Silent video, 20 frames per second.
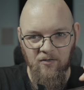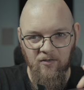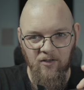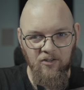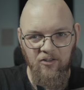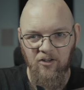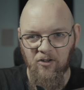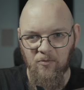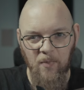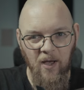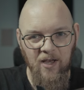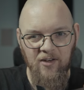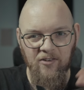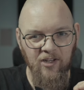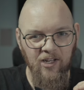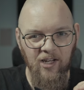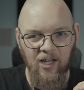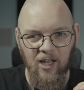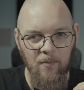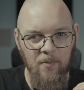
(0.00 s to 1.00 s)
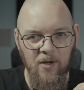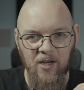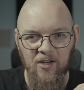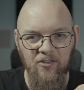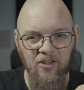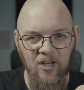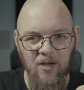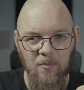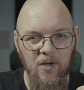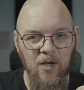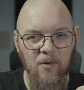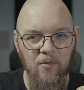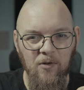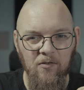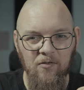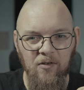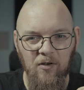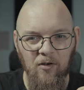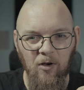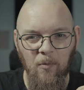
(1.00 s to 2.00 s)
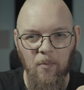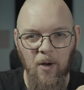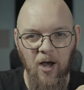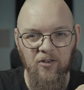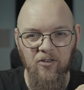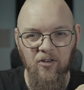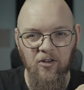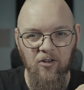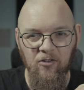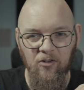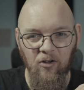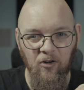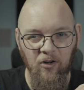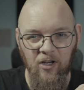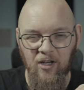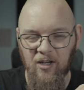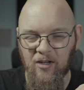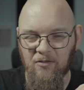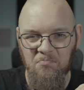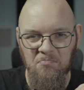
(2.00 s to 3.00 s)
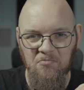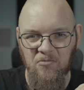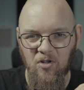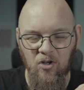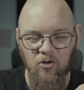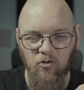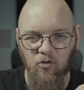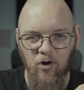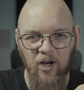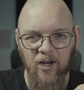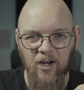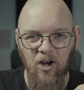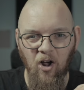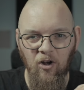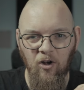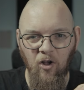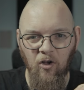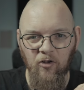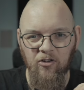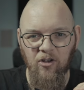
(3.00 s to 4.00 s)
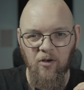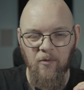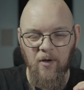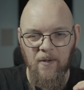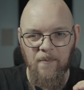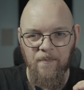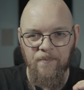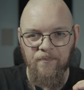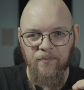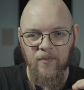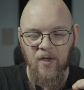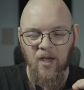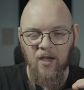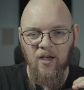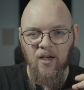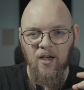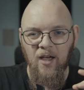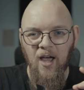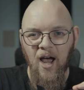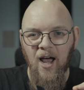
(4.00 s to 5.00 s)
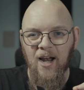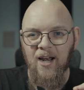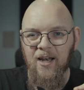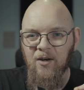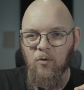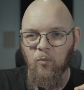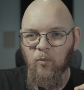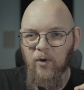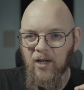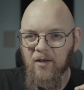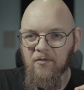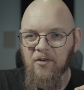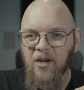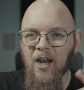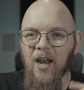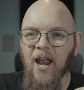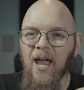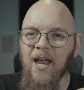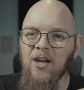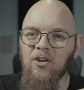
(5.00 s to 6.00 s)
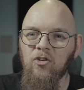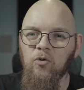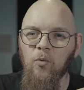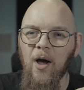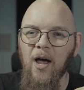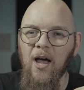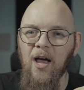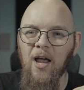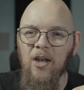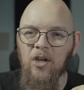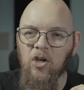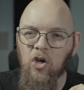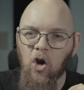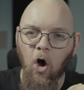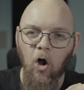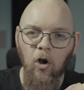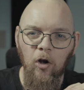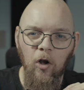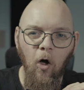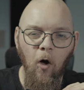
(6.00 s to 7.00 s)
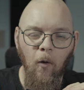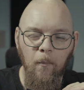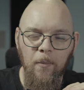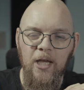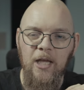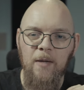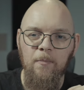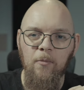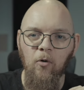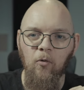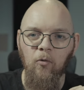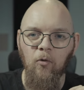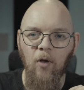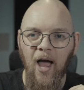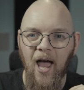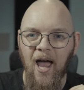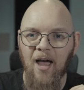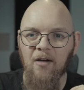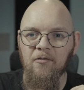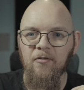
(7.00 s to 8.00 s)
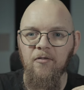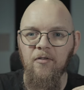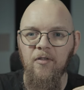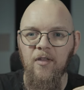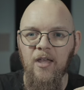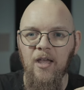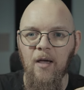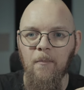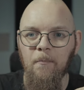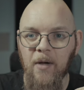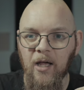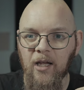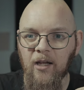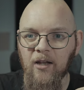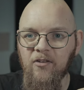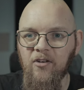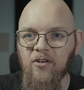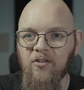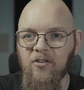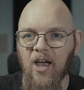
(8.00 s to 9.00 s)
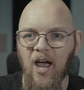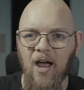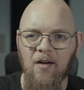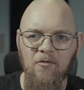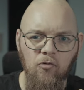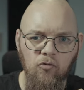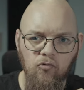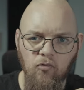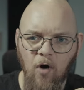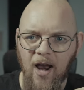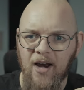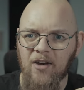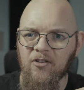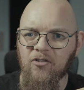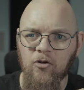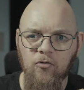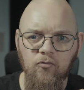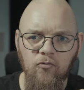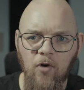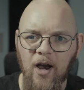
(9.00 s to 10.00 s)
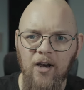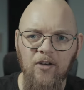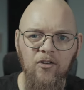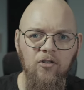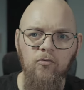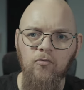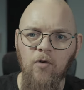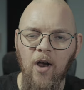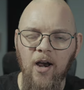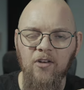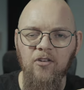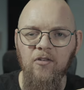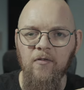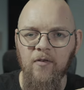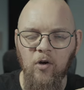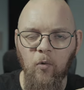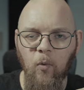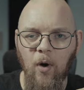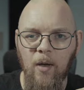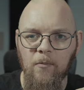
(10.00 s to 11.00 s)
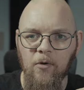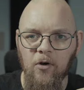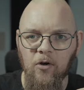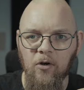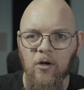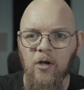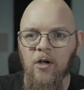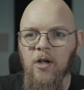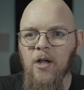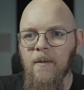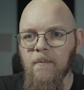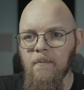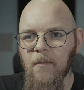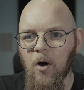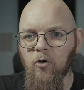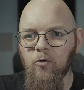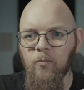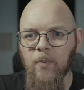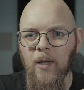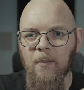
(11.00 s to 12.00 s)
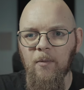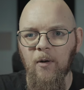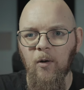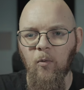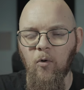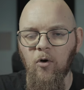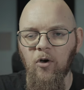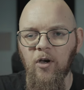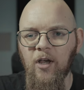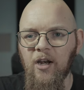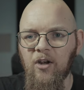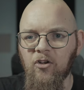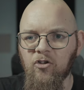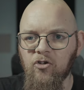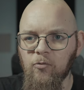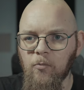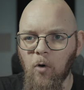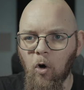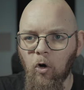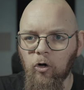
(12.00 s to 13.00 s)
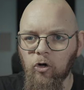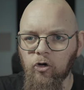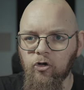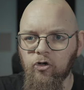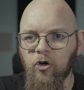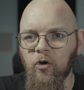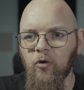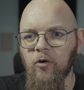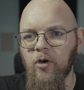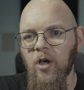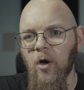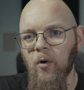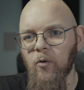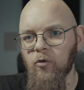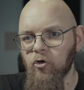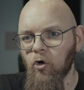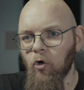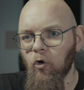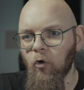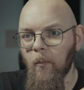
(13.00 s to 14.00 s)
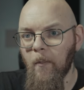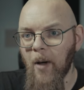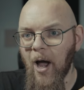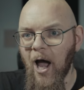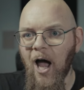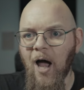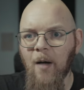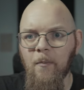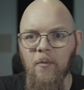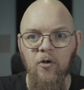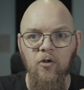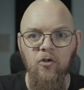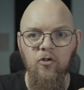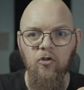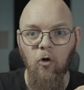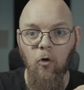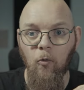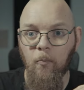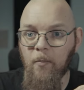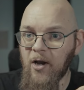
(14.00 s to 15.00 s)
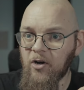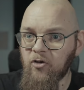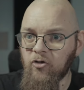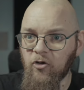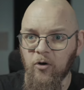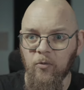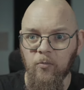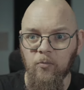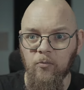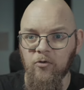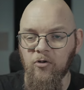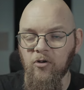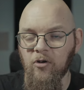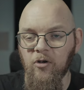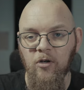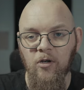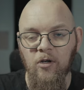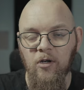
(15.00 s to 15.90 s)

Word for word: This is basically a PCB with a few capacitors on it. There's really not a lot to it. And we live in an age where not a lot of people have the ability to have racks and racks and racks of equipment. Most people are working in smaller studios or apartments or bedrooms,